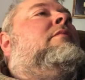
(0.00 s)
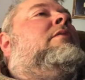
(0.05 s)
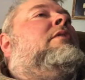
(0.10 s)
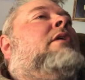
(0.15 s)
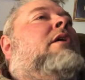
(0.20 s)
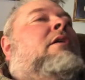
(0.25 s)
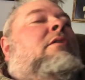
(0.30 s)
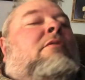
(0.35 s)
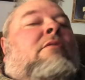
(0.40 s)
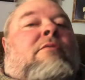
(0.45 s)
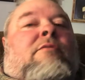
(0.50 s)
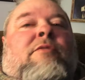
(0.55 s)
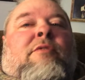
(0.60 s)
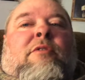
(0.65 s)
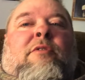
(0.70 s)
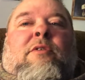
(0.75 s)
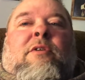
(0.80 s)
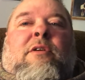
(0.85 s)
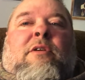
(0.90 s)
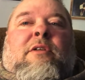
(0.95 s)
I don't feel
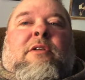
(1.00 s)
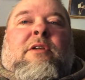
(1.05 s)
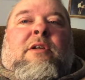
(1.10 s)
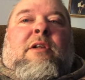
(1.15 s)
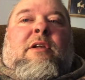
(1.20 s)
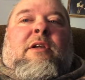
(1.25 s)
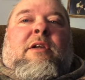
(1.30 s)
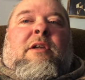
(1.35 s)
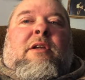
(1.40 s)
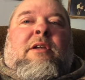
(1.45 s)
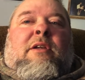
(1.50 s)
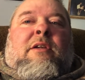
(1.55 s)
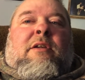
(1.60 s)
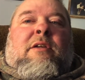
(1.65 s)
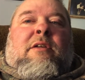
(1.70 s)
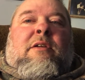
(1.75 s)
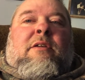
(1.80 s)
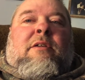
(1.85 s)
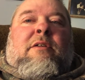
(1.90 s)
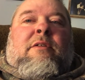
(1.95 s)
good today.
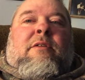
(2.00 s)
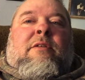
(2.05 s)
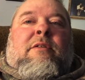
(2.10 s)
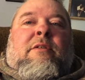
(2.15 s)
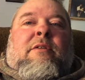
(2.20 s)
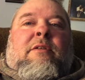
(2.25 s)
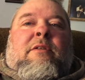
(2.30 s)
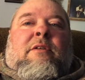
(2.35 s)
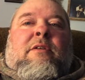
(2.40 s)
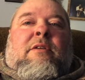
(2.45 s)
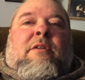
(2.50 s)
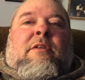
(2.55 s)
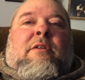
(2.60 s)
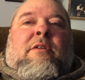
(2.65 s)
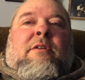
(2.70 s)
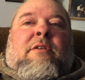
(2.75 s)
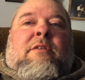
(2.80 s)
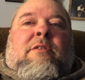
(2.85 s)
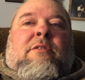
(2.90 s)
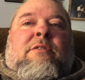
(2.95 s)

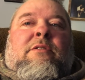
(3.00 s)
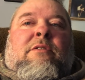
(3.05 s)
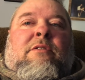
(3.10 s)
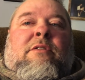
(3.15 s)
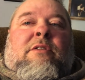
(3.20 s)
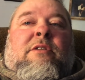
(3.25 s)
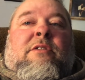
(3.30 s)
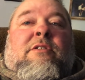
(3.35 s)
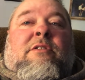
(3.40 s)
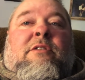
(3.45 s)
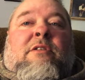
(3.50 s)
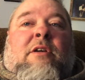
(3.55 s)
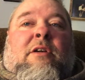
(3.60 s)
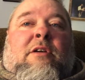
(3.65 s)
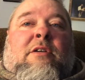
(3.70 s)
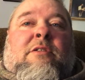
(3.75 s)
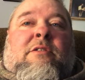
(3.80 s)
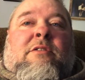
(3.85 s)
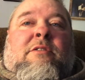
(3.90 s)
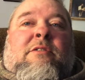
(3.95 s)
So this
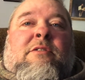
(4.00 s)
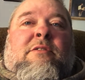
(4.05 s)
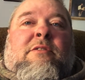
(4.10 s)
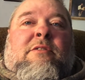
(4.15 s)
sucks.